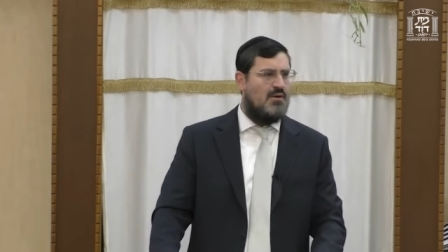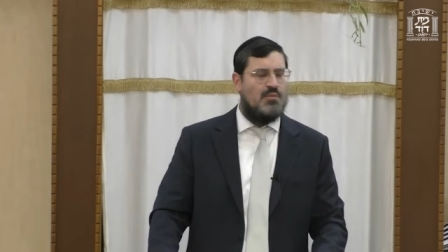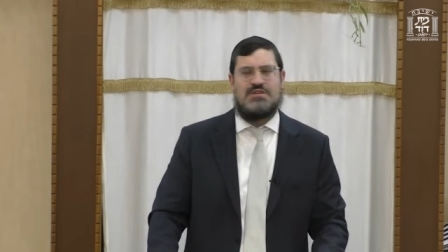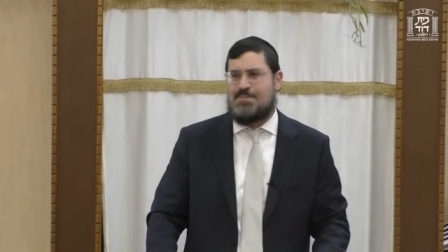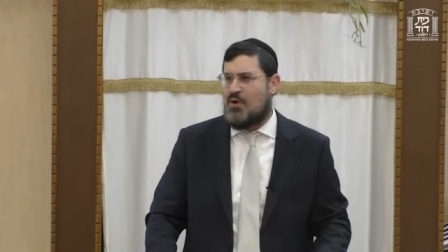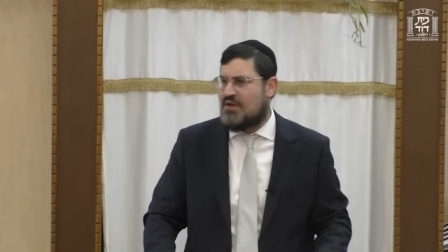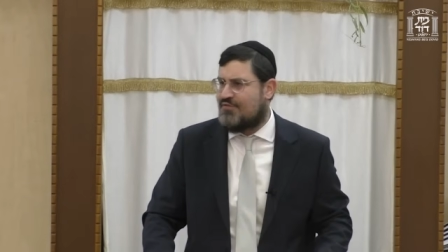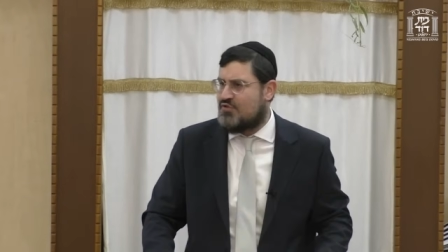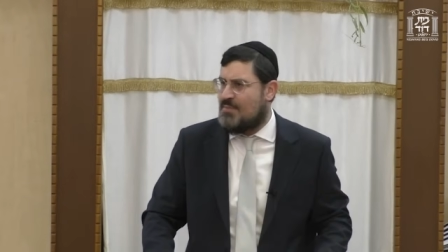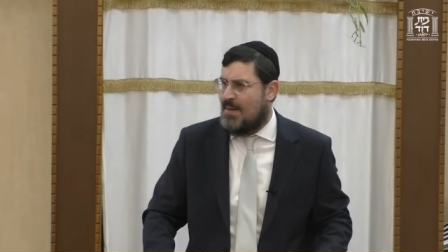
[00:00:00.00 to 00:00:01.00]
We spoke,
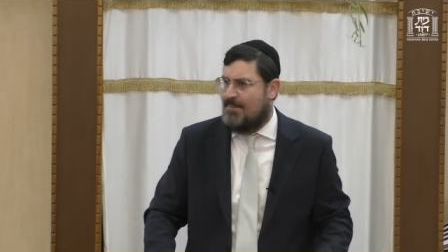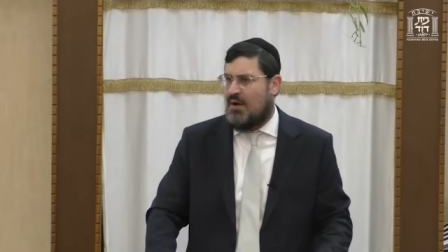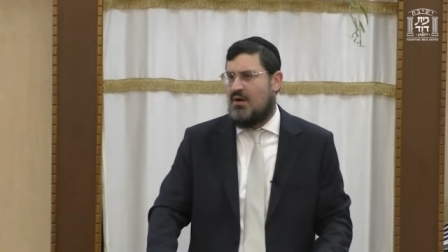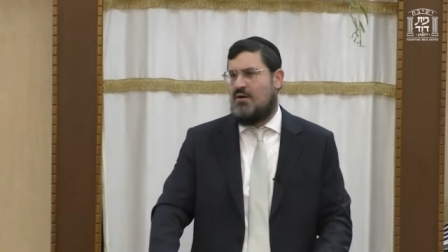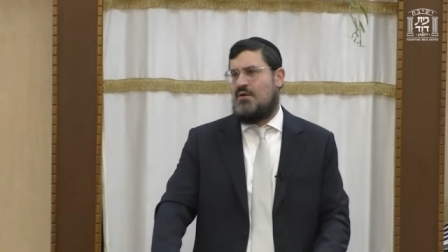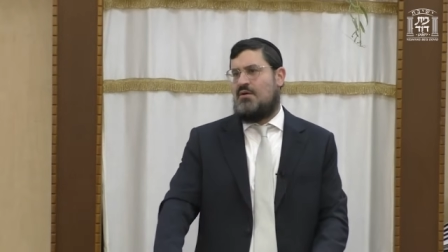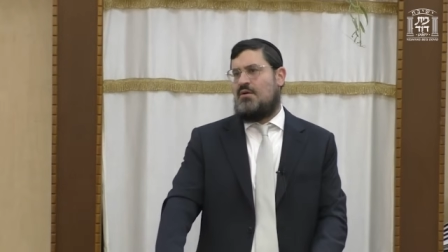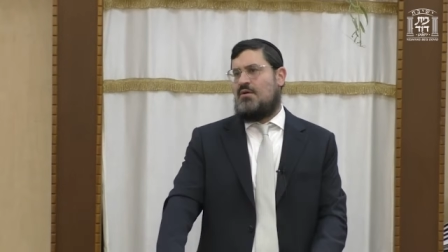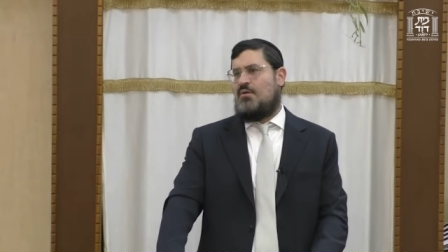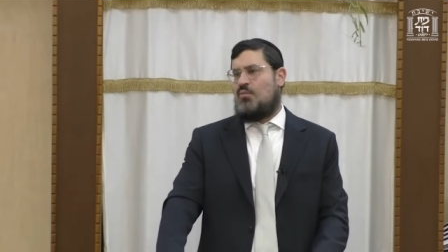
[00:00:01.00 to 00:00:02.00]
if you remember,
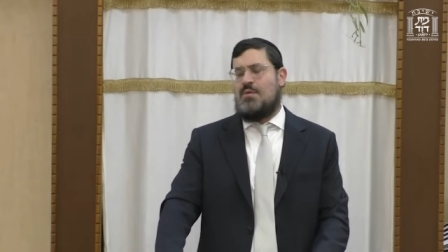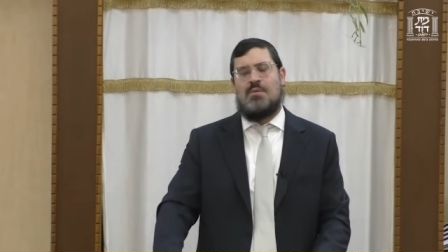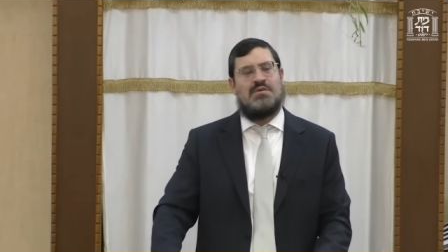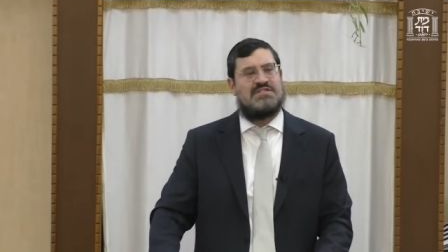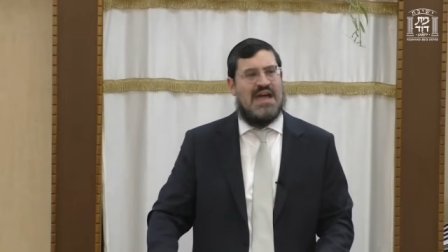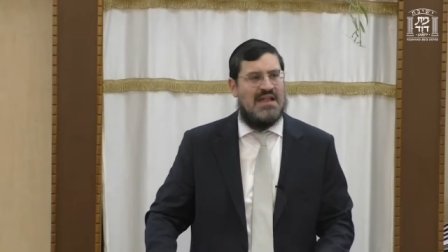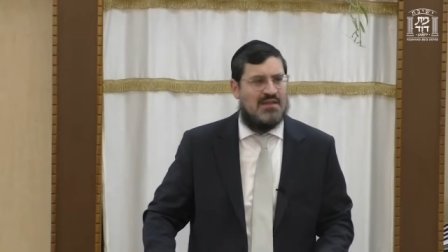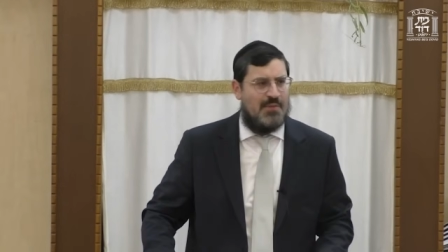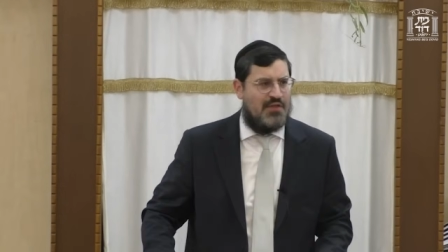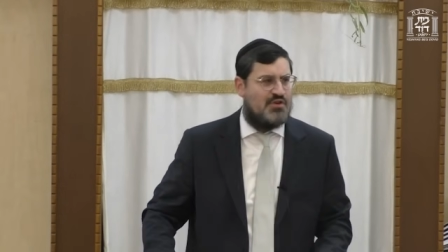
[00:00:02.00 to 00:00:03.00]
when we were
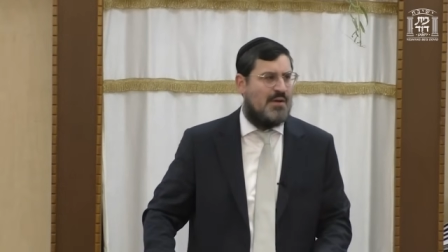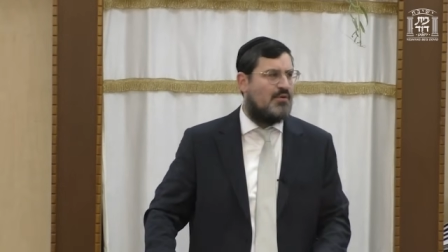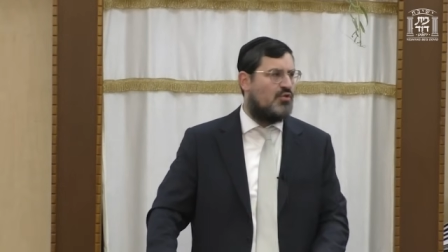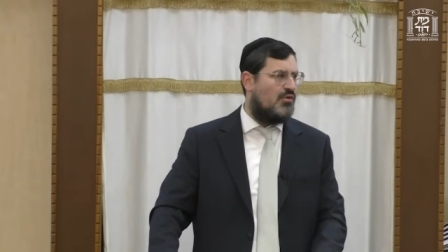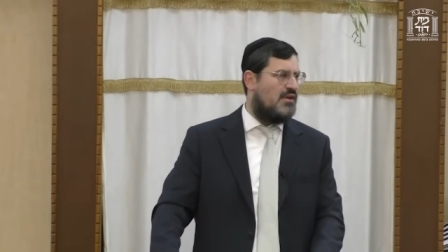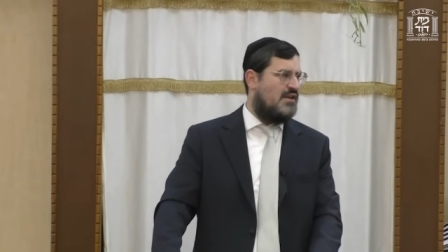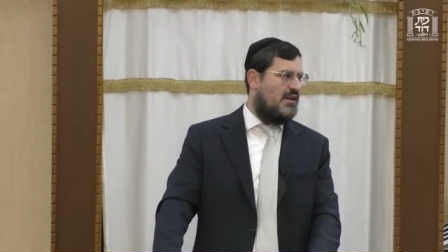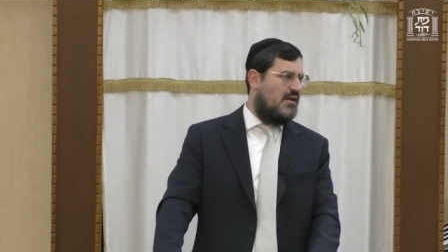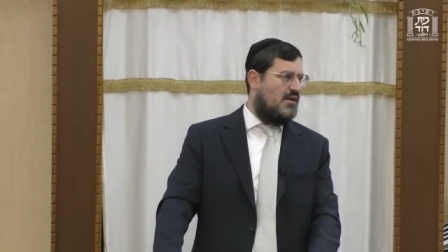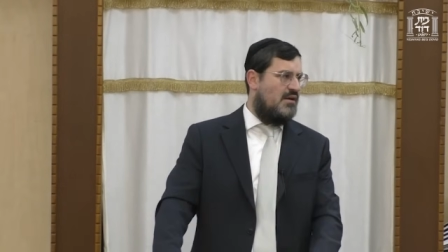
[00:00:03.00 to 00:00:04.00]
standing by the crematorium,
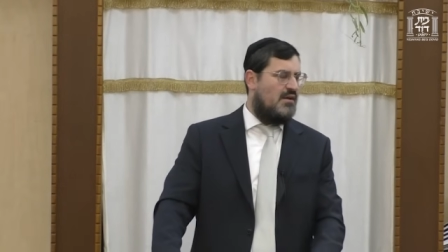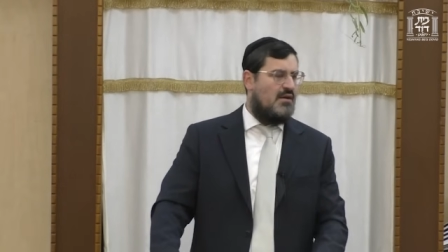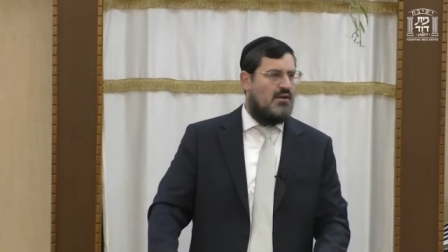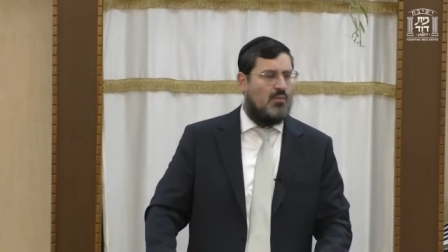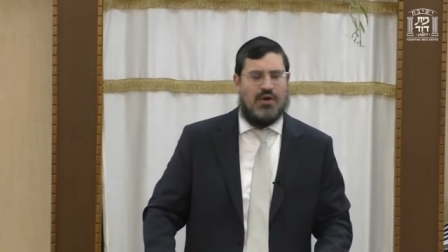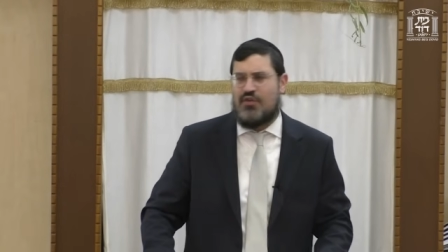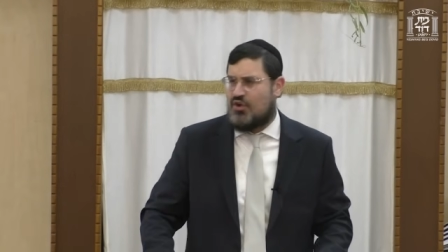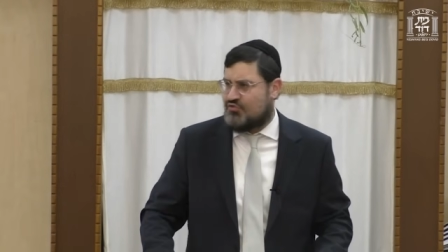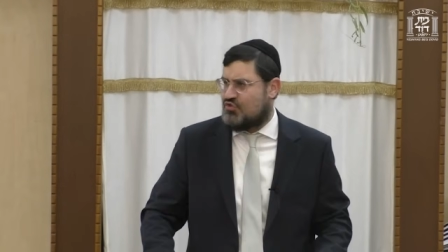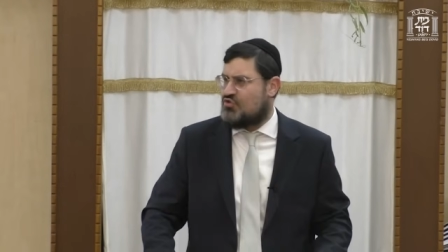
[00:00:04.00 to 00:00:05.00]
one of the
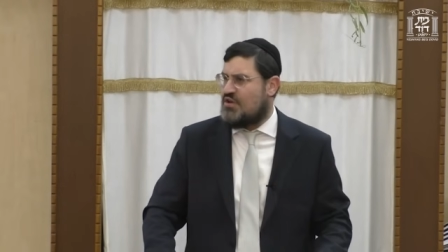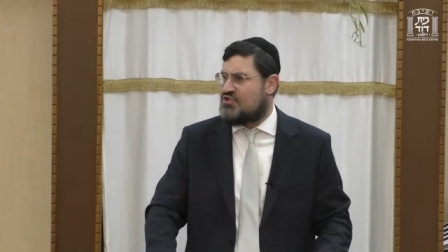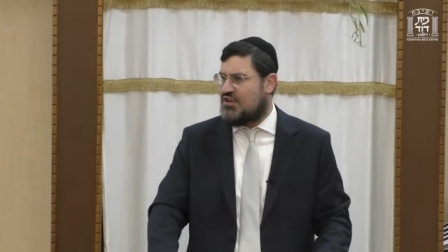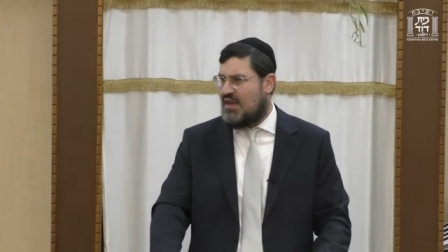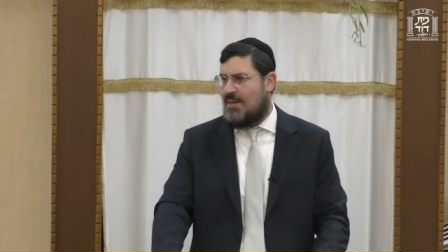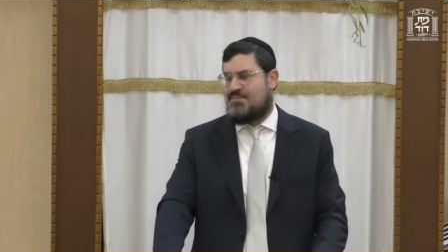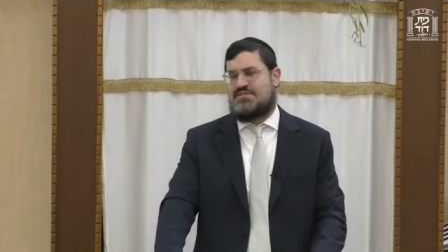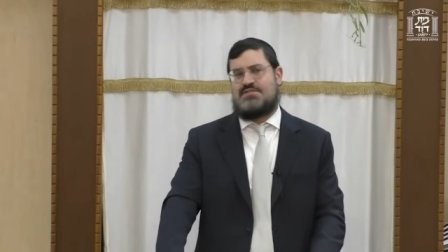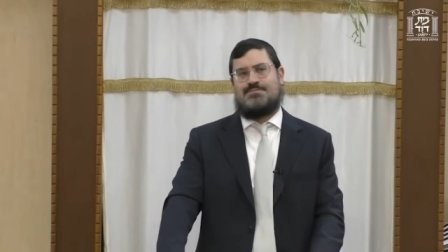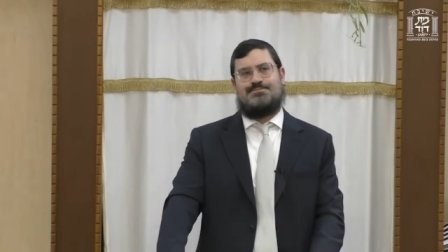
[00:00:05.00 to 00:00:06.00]
concentration camps,